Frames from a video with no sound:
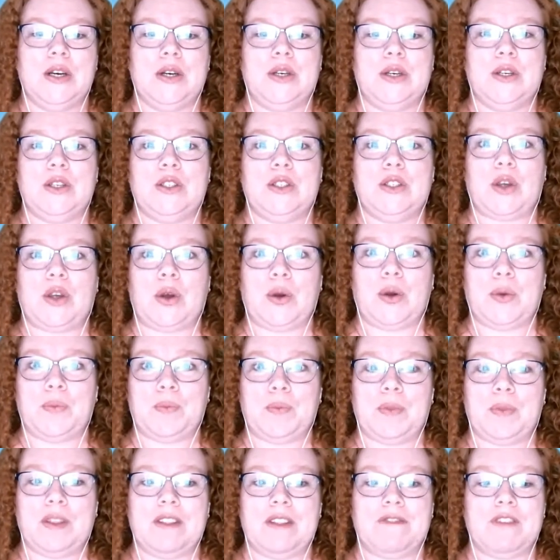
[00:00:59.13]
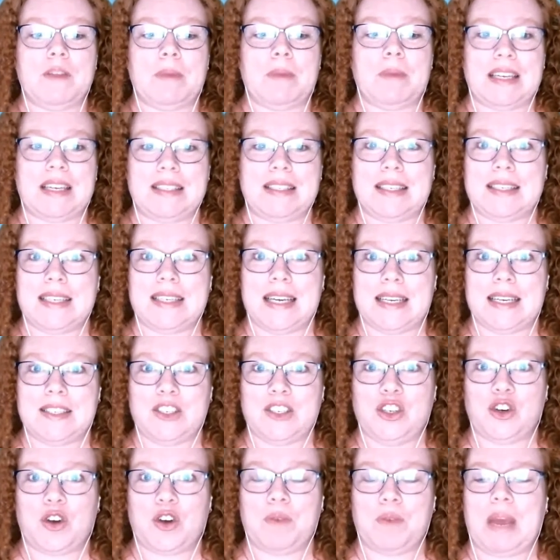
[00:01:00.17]
So for the basic test,
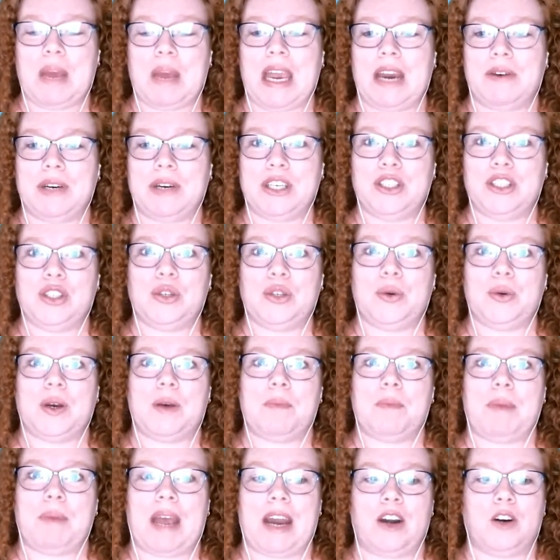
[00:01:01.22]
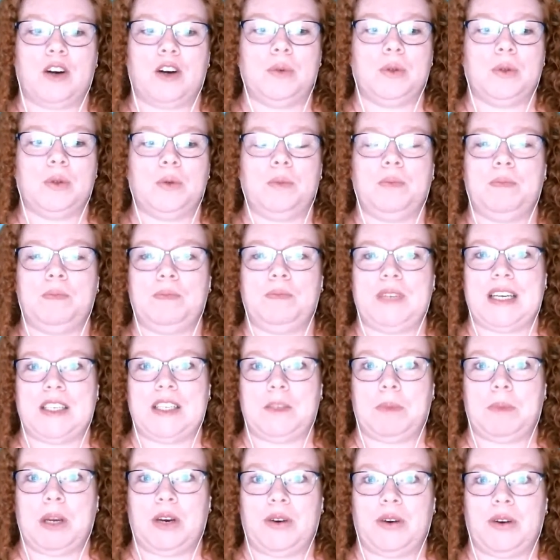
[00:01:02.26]
you're comparing to a comparable test
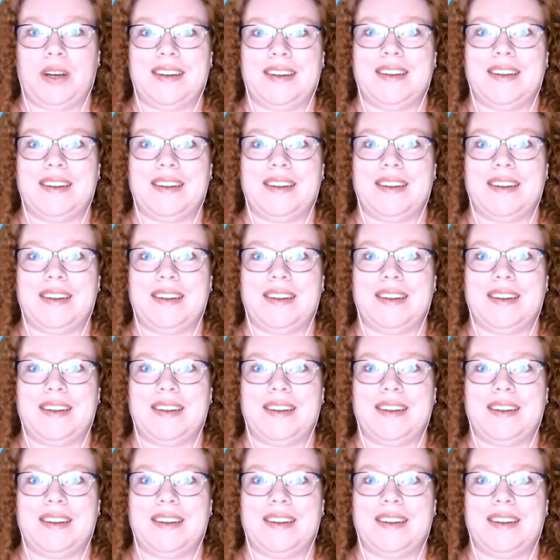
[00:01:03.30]
period